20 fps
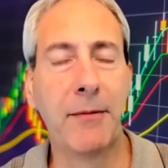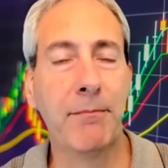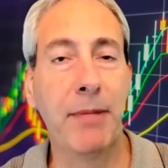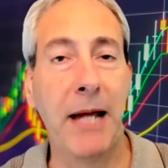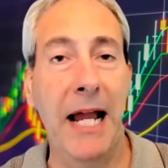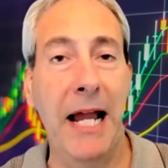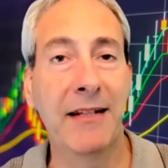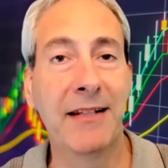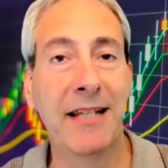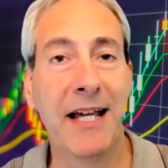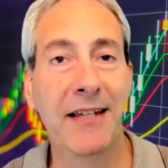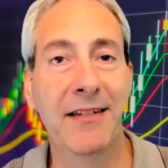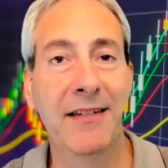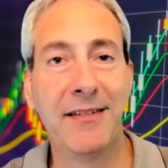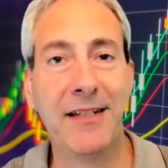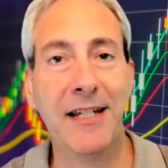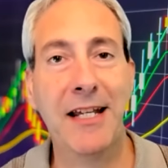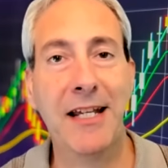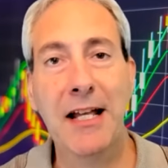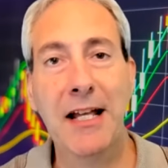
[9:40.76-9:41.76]
back
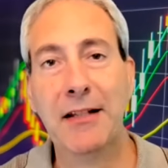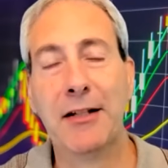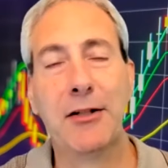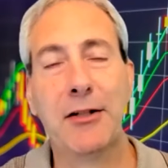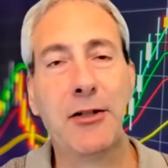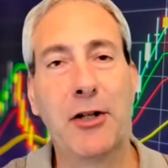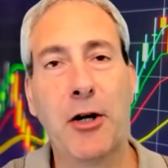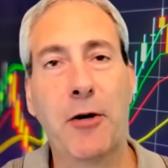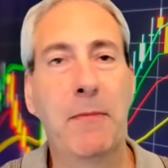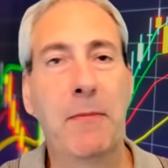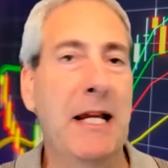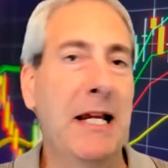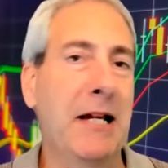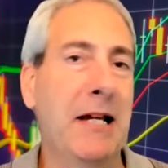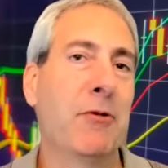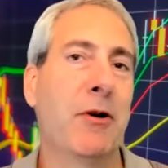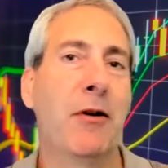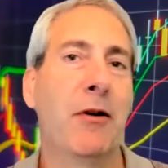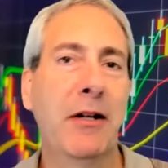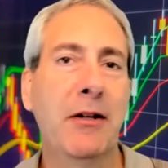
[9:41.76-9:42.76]
tests to show me,
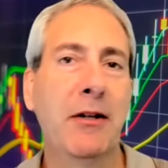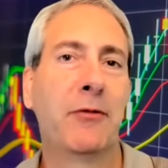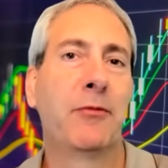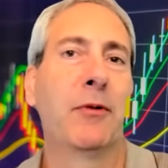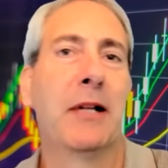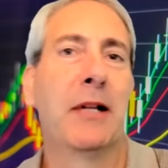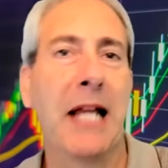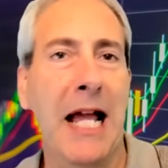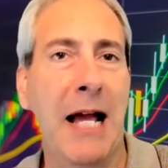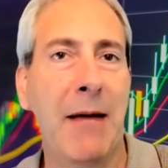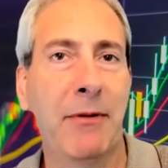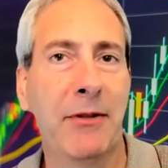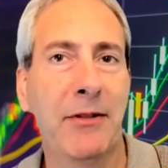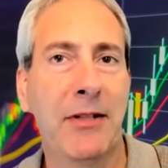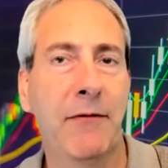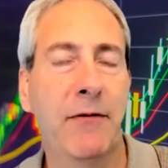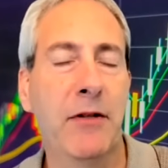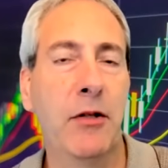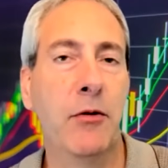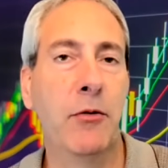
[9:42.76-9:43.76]
well, here's what happens
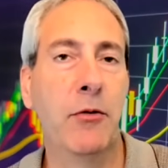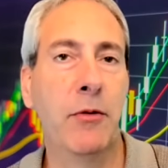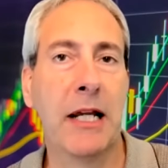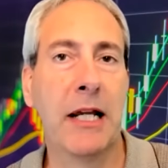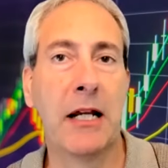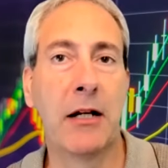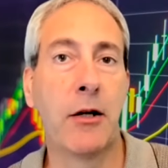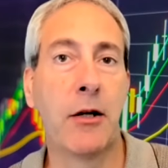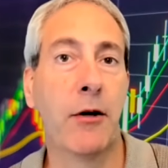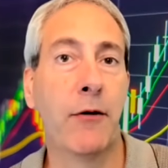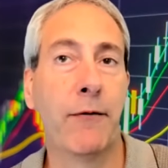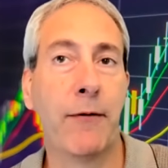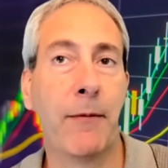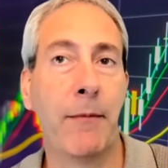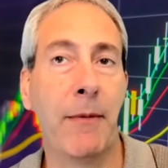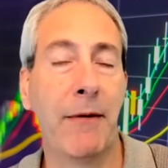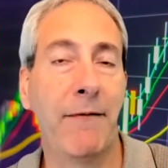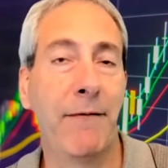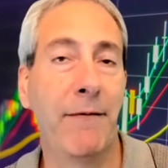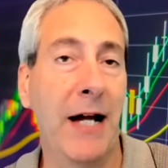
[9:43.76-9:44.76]
if you go
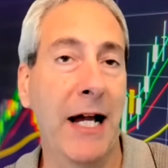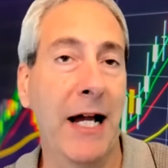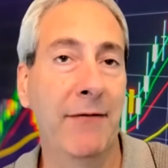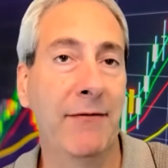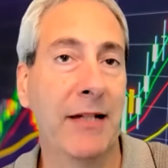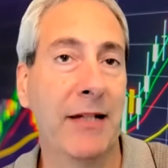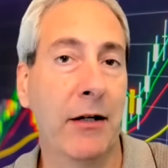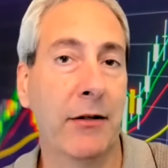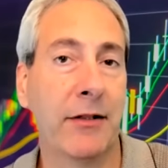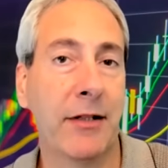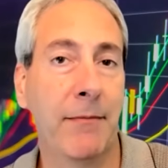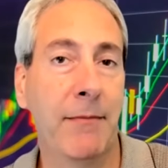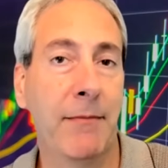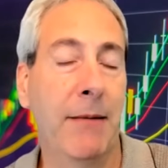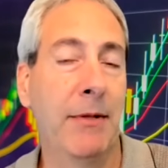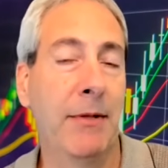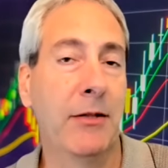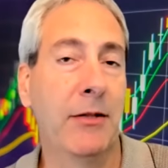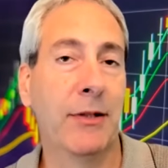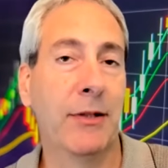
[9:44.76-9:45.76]
from a 5 delta
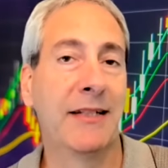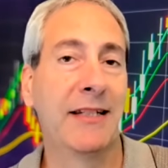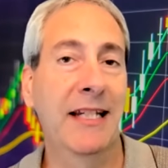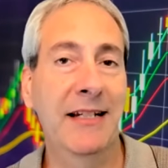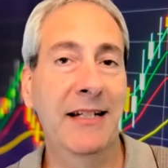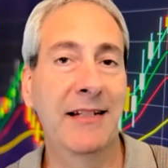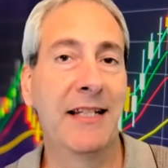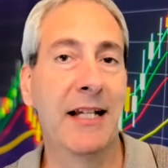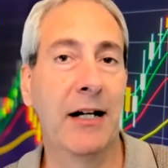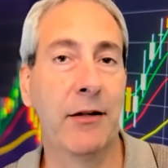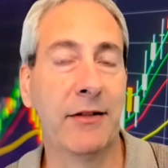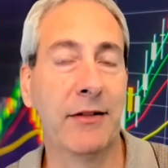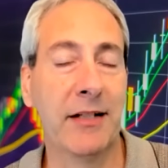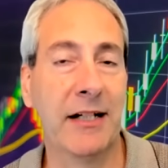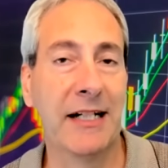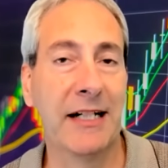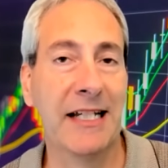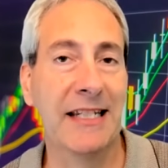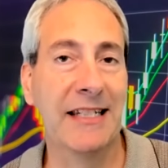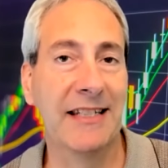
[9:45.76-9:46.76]
maybe to a 6
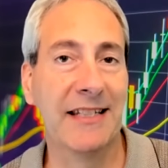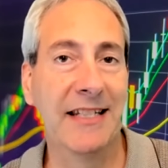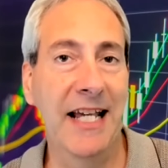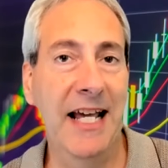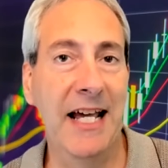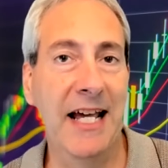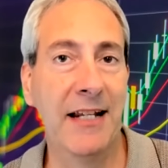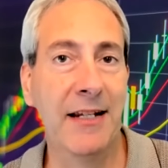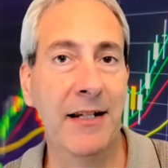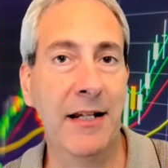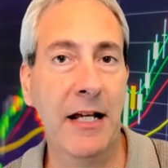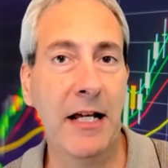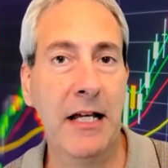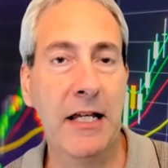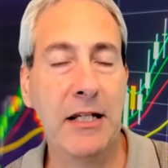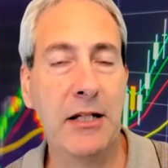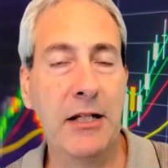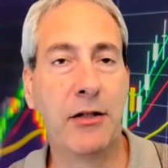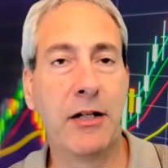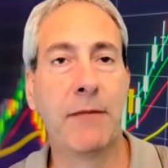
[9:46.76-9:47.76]
delta. Instead,
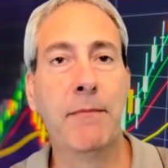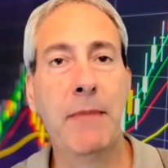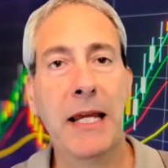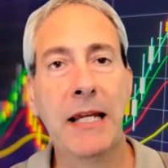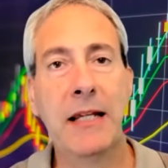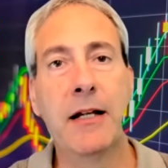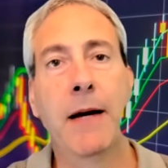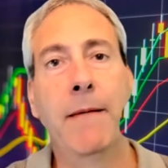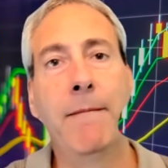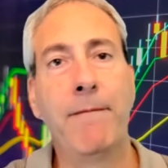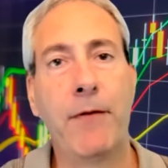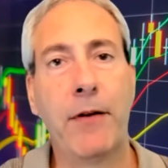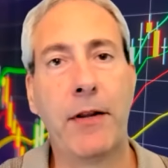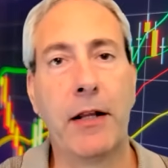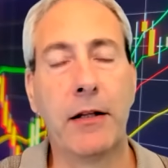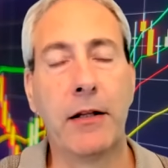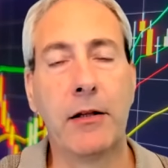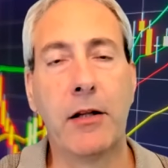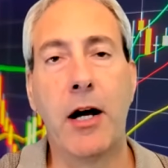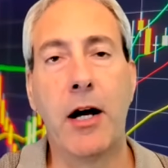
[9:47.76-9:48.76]
you can make up for
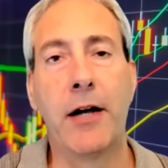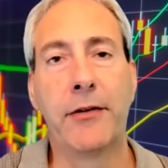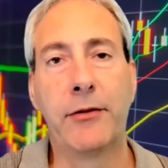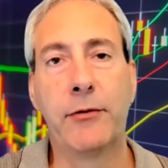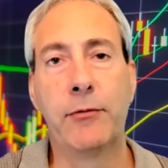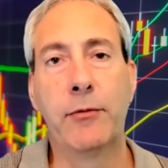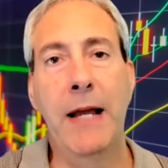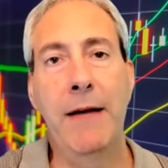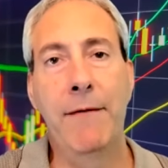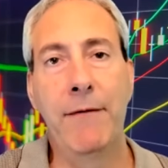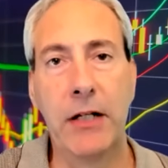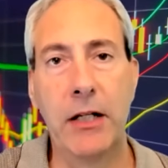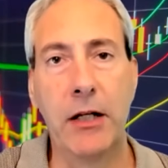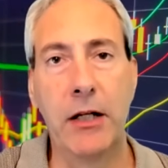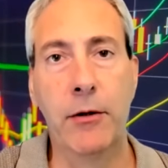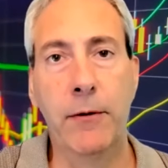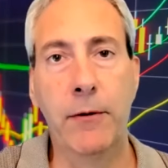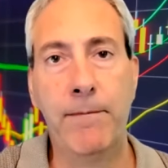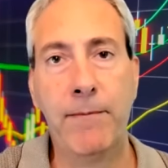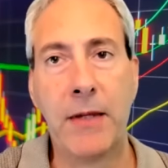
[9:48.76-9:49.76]
the lost
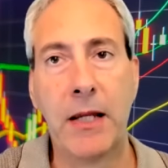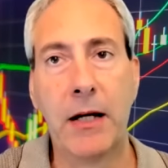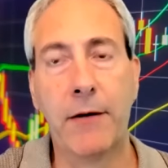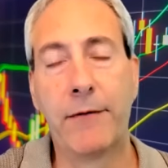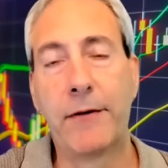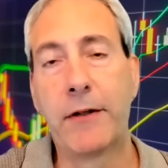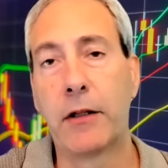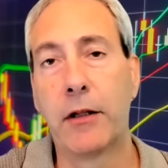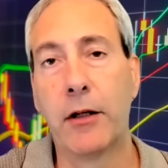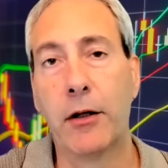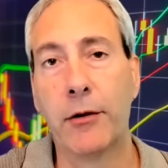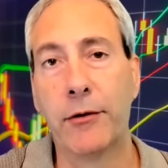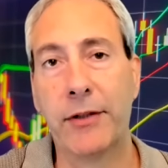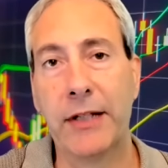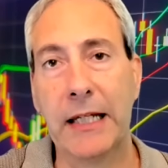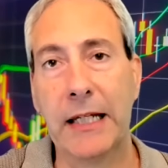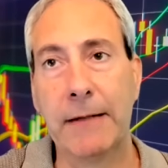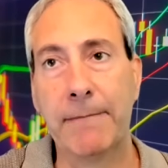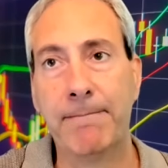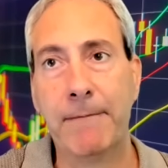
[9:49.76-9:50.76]
revenue of
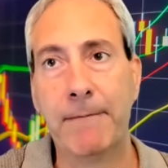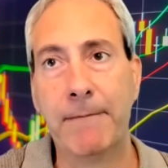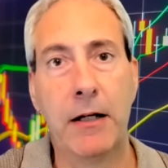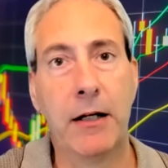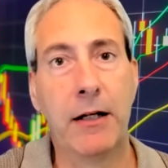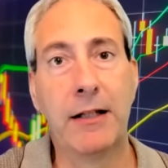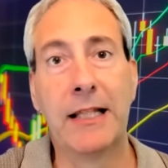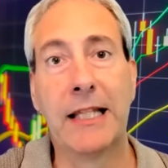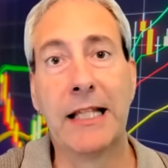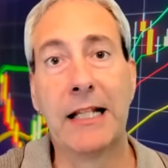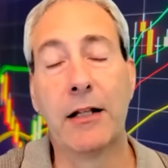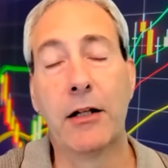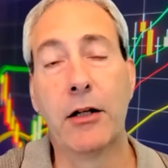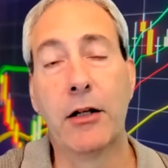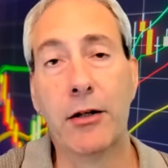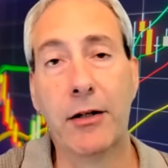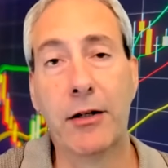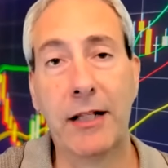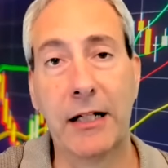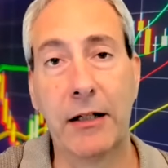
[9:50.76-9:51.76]
closing a little
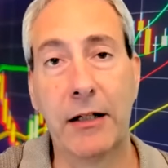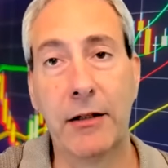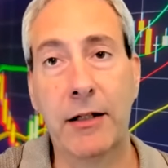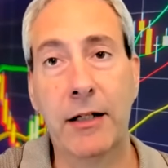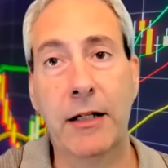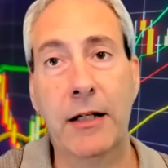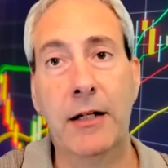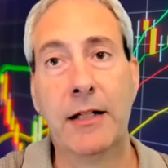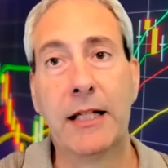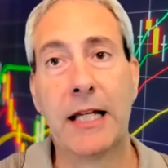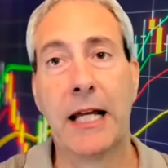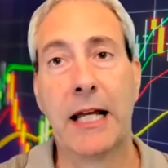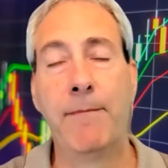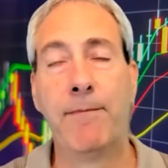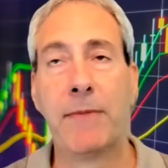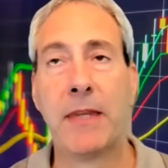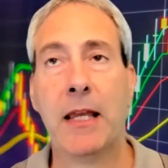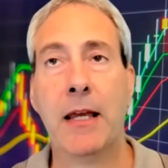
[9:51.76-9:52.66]
earlier. Okay,